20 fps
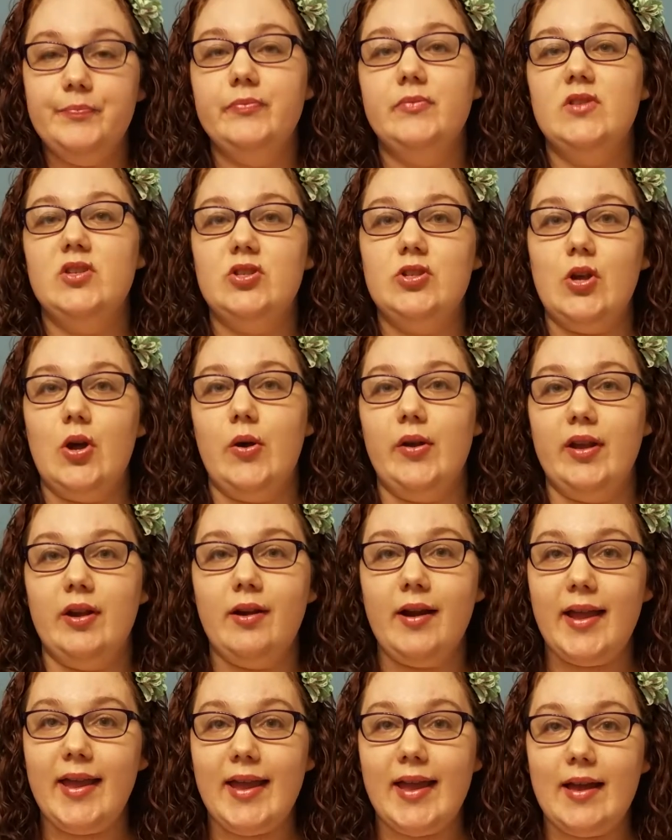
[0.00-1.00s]
So
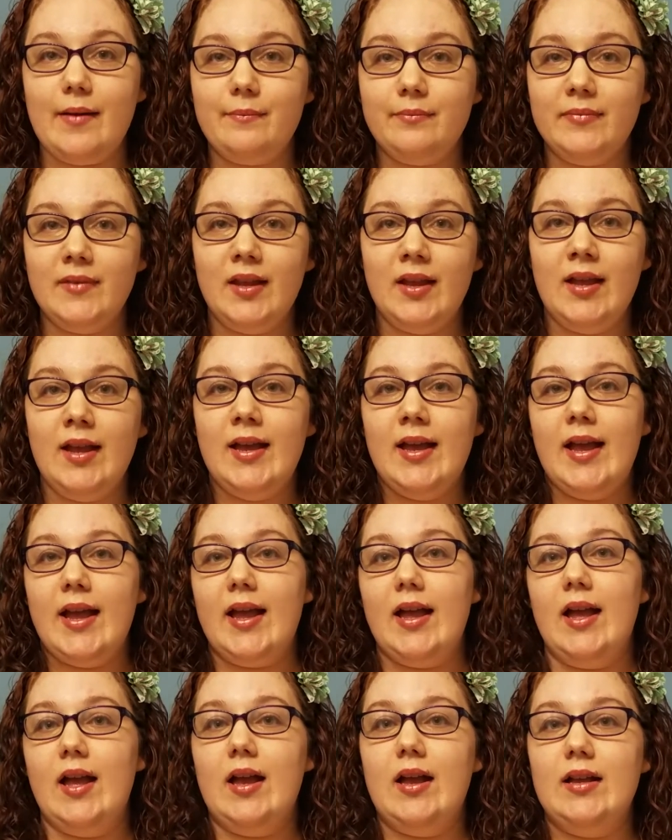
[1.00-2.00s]
here I am,
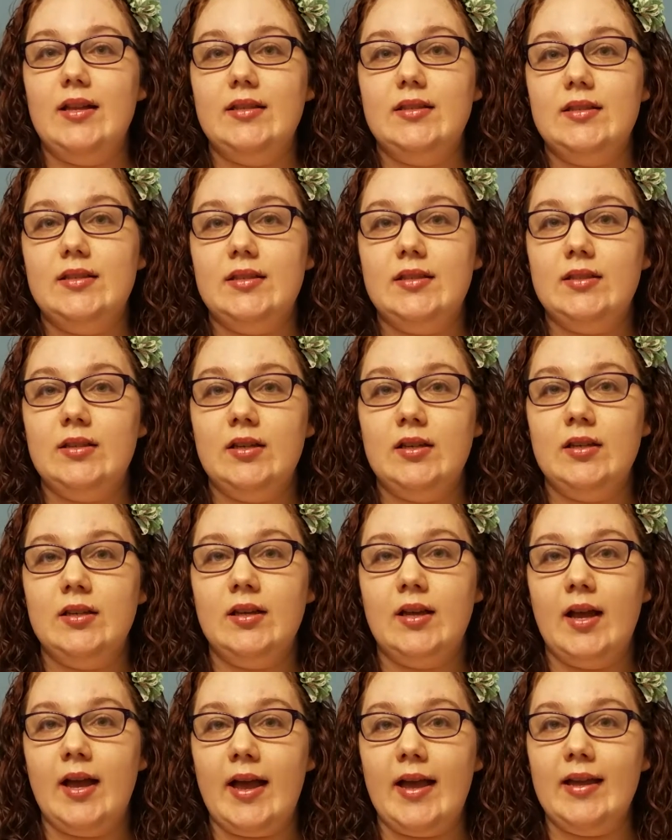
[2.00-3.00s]
and it's,
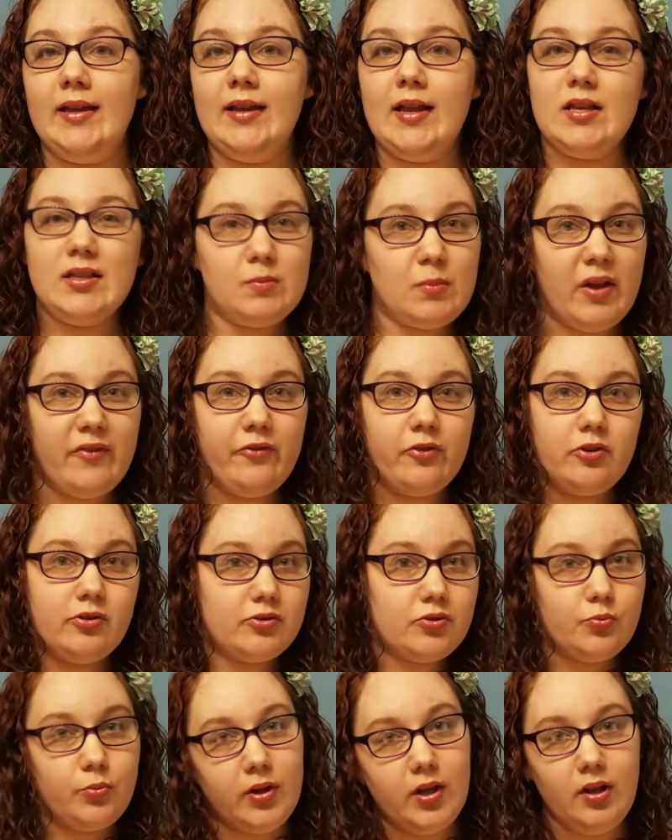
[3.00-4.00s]
I guess, my
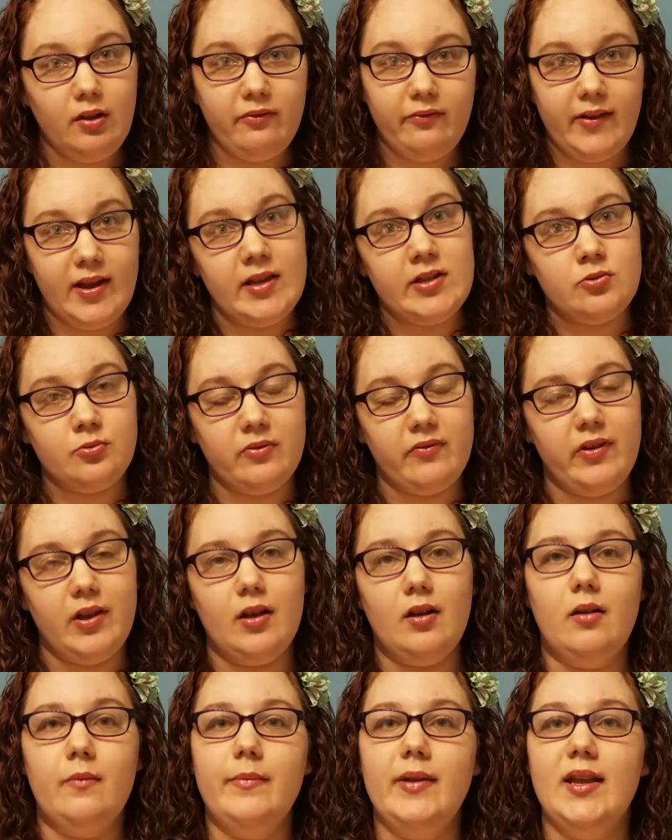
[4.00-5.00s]
first real face
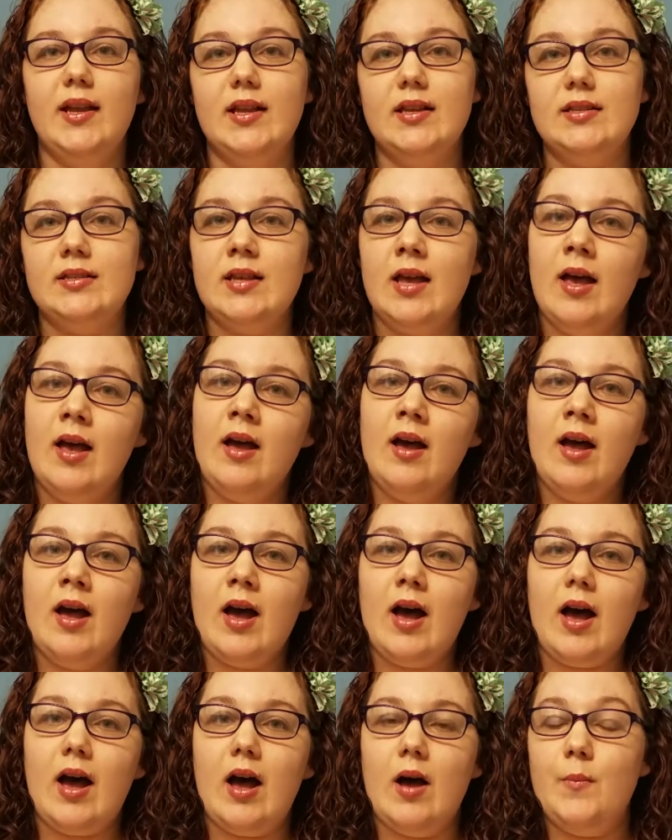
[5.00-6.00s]
reveal, because
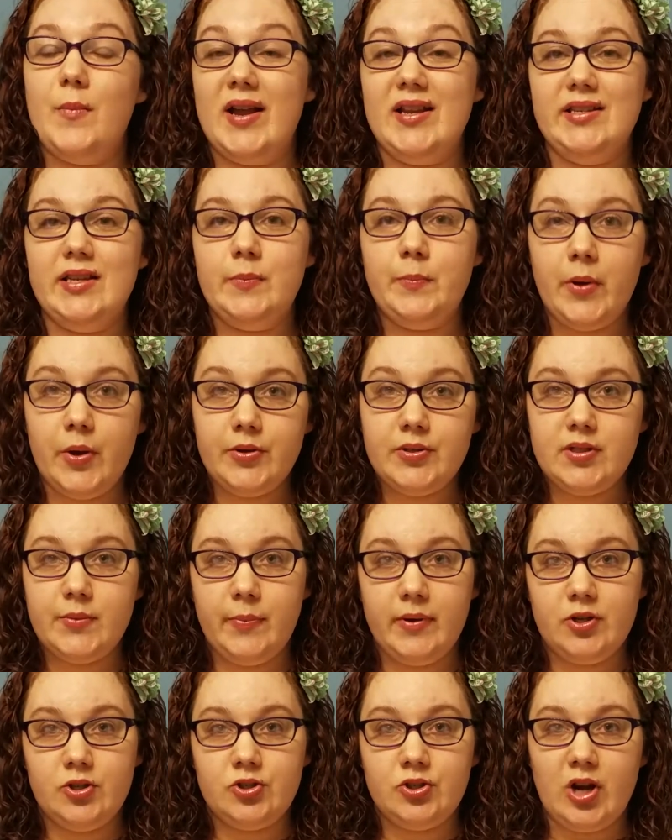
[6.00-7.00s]
um, I did post a
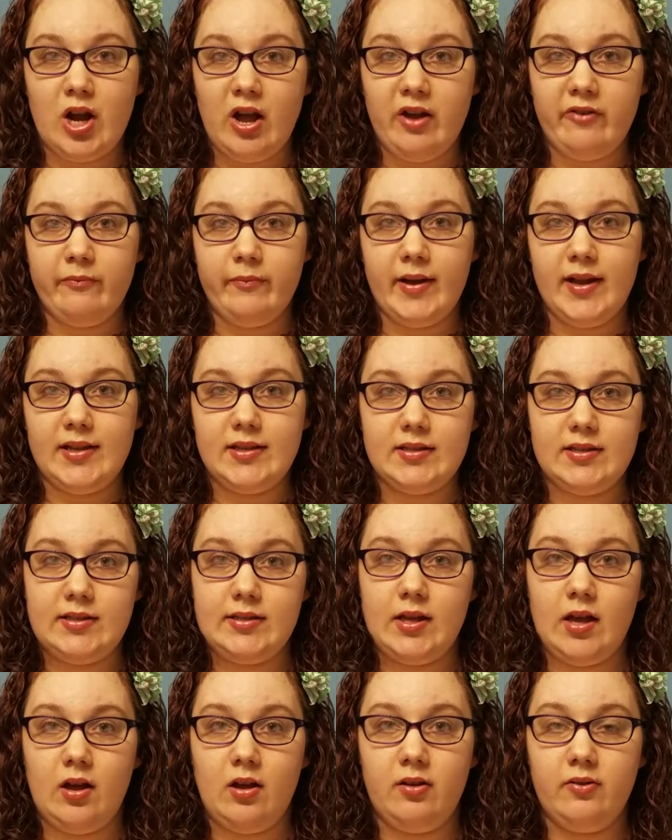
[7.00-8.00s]
picture of
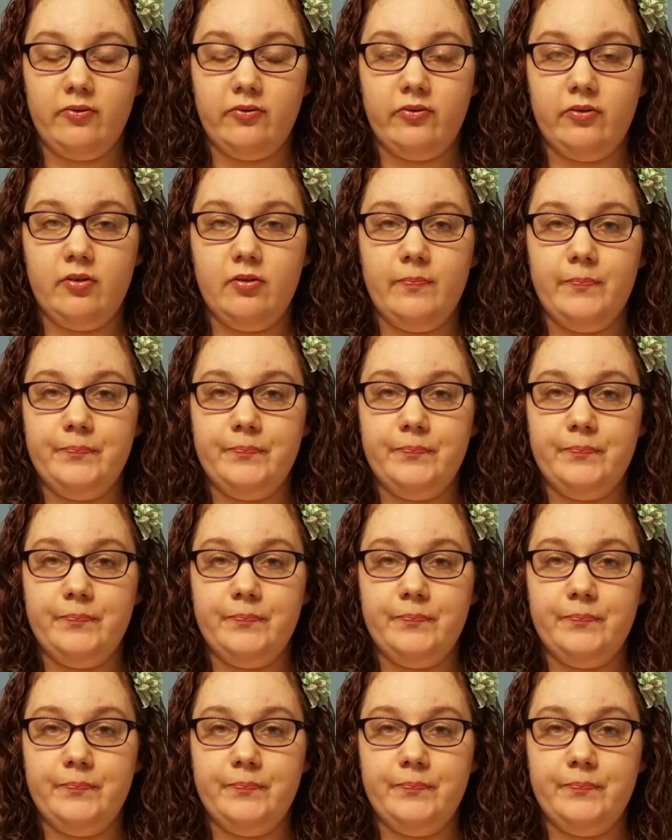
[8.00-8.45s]
myself